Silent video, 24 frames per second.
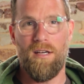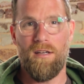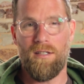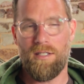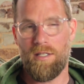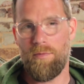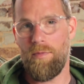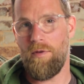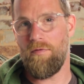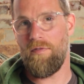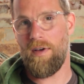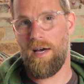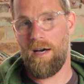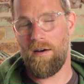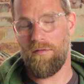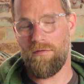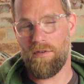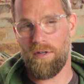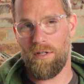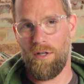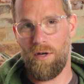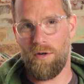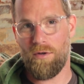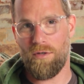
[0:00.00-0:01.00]
to be found
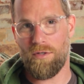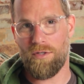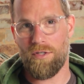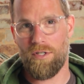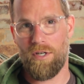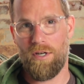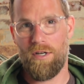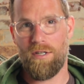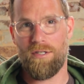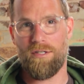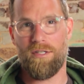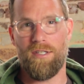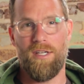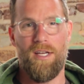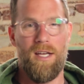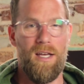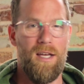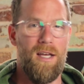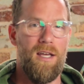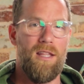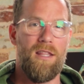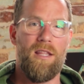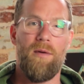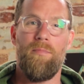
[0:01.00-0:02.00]
for local search,
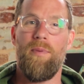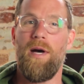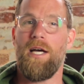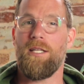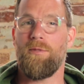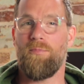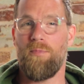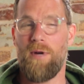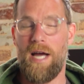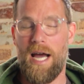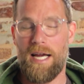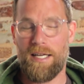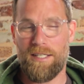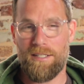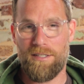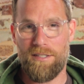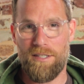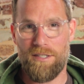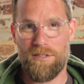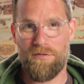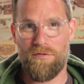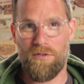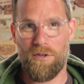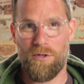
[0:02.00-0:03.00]
the best
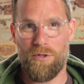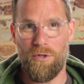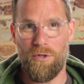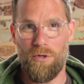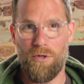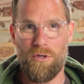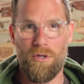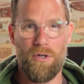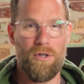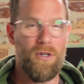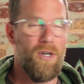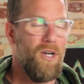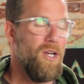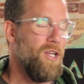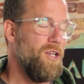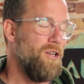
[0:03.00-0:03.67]
practices for Google.